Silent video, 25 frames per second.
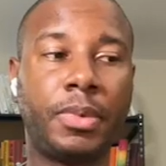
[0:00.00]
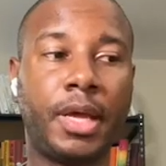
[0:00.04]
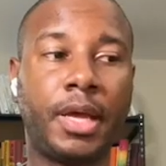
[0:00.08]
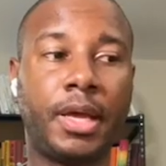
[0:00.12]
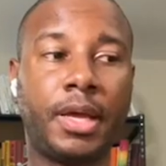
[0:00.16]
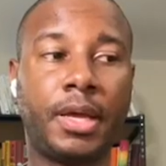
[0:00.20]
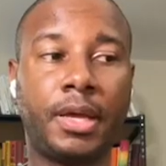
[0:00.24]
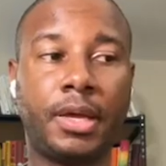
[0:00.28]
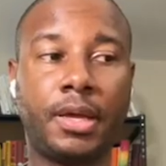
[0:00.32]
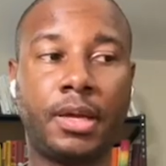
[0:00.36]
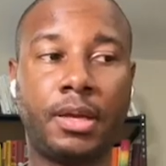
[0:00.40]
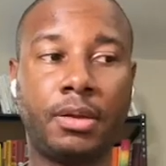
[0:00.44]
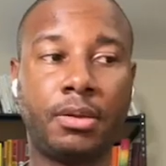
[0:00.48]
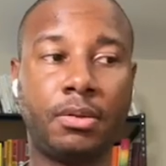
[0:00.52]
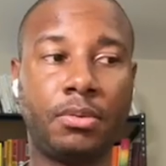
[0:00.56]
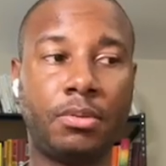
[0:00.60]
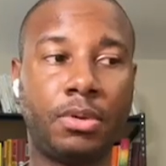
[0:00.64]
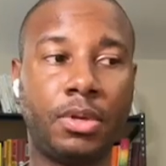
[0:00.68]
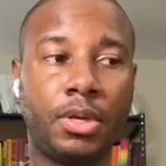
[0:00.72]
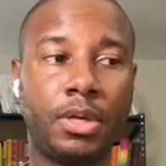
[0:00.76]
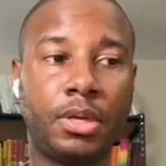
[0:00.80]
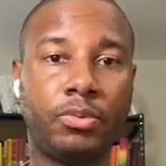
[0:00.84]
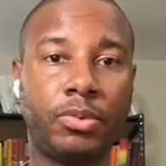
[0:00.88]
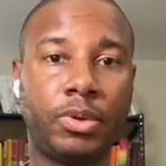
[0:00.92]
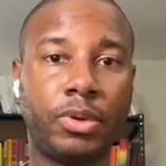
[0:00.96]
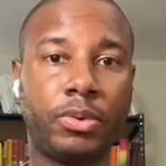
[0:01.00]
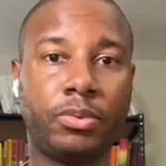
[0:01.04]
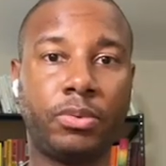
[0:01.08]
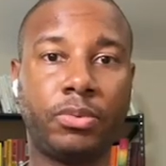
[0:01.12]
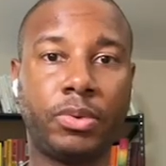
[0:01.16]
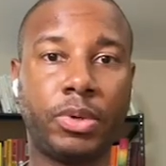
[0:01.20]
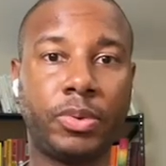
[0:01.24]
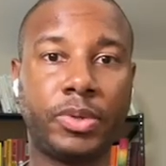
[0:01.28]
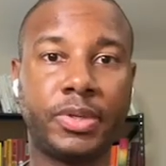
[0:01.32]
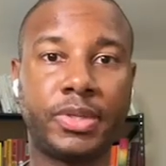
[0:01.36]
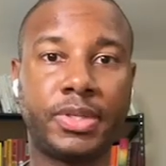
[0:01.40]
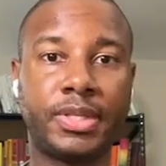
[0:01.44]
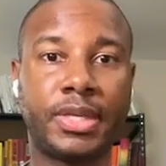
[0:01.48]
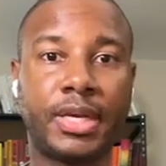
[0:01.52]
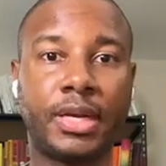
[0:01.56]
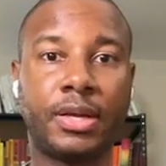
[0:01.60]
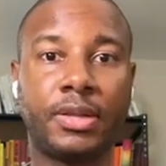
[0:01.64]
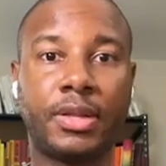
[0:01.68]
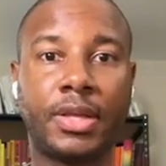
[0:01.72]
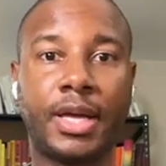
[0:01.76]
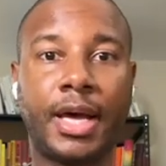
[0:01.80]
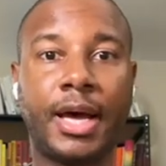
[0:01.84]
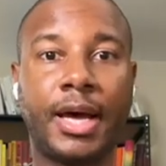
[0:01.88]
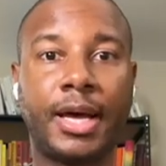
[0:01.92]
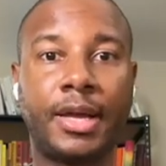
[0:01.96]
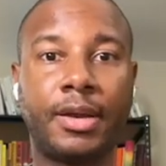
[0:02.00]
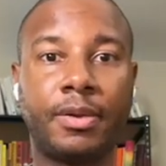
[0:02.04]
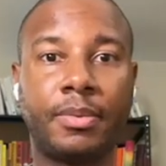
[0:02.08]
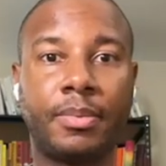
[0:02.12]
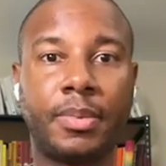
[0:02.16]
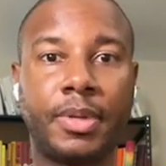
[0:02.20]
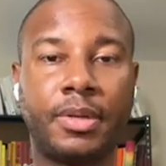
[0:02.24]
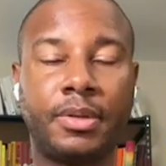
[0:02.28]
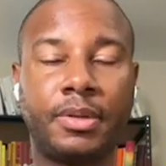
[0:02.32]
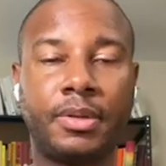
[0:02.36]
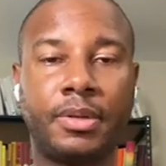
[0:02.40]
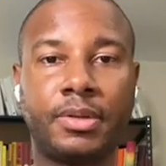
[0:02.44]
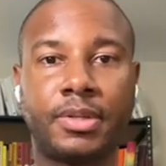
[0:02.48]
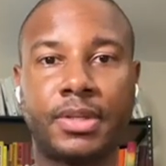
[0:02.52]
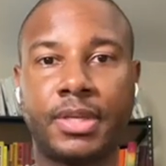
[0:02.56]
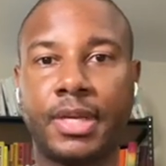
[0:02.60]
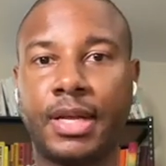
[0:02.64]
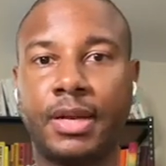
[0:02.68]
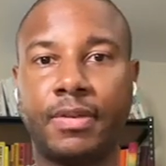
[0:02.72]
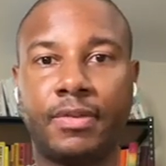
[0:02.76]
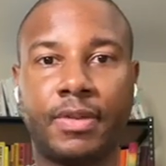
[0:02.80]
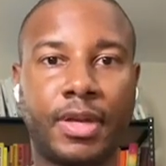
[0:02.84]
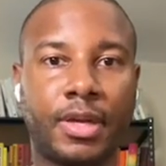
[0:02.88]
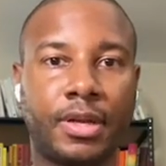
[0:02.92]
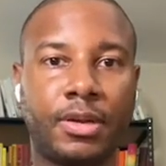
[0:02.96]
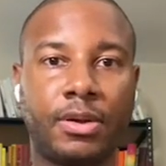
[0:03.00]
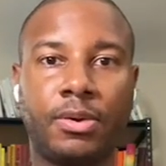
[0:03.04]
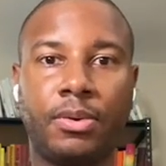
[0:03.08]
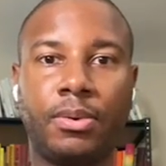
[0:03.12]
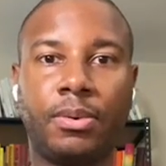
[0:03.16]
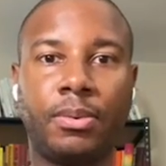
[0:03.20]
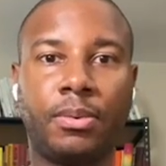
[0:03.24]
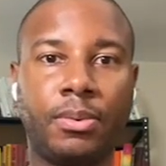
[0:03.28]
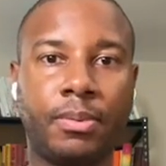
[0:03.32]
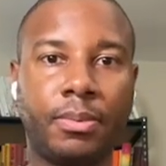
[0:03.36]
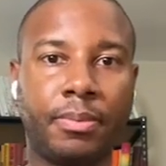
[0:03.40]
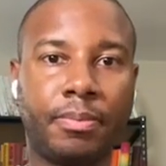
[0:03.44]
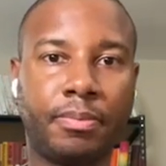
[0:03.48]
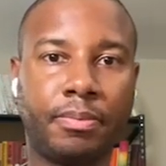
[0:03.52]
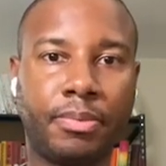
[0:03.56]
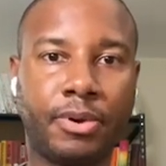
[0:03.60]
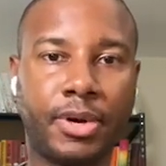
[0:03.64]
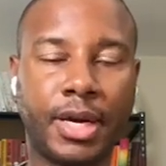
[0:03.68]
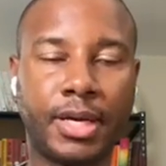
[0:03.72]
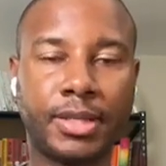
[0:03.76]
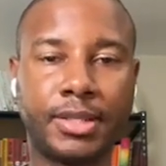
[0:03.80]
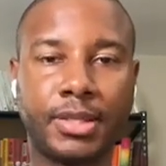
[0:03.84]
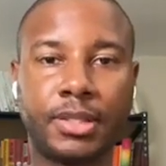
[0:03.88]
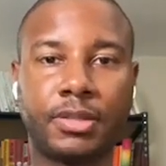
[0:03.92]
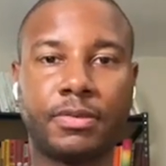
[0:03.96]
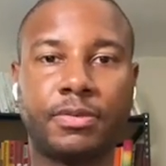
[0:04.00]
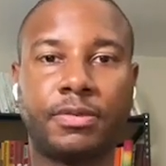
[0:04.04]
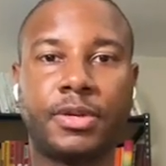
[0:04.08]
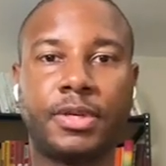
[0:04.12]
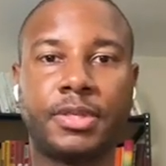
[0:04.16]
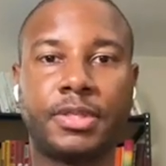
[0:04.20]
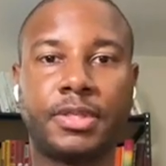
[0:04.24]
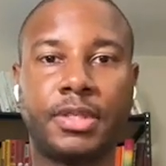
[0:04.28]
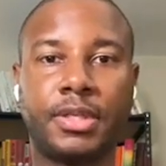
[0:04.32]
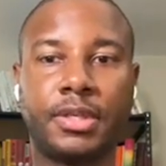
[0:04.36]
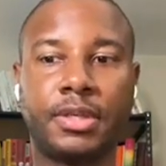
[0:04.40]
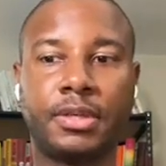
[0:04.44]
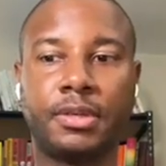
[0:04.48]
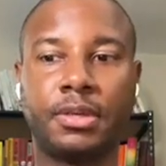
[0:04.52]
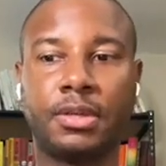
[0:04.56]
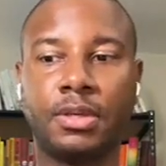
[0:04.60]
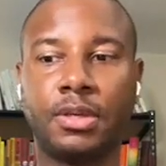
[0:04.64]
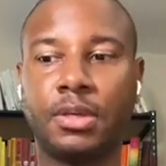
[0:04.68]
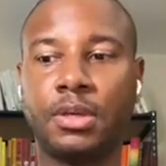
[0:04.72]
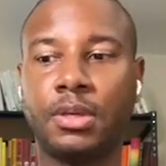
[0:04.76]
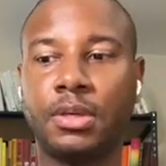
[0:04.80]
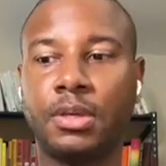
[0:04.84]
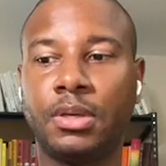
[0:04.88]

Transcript: and we would sell the item, and it's kind of like a whole process for us to